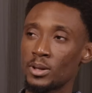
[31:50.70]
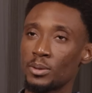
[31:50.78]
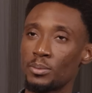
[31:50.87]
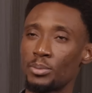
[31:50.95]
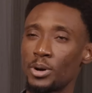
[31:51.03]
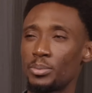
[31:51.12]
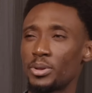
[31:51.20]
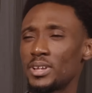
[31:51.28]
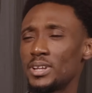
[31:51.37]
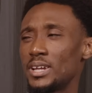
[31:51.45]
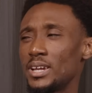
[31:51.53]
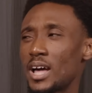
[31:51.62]
But then again,
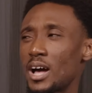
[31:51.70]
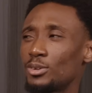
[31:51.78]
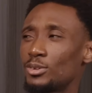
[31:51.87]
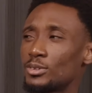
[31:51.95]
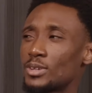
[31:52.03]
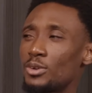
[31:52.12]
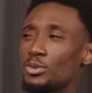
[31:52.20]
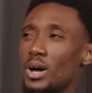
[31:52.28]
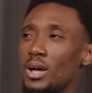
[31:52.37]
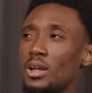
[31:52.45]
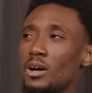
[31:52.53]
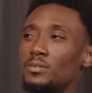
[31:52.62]
how do halal
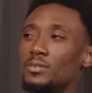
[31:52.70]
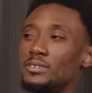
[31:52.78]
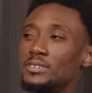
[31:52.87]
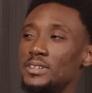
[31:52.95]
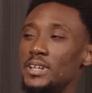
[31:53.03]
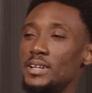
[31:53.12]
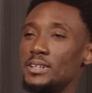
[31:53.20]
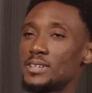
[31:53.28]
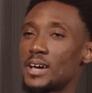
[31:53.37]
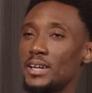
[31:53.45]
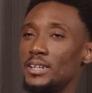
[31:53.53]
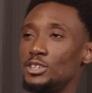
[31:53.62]
funds then tie
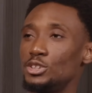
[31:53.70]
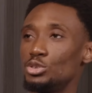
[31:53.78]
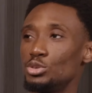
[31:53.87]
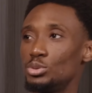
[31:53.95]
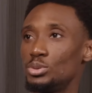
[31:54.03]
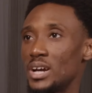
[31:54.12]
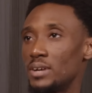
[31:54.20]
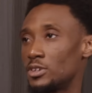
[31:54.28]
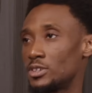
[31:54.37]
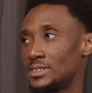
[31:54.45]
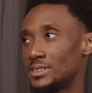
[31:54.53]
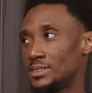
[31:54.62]
into
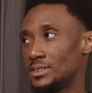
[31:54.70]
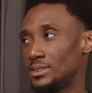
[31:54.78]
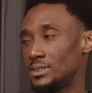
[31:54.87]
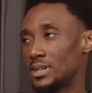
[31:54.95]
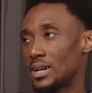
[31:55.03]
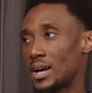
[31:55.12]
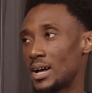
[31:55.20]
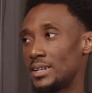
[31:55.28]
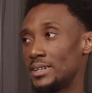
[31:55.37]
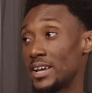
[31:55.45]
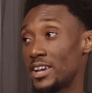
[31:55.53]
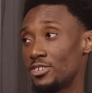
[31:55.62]
diversity and hedging?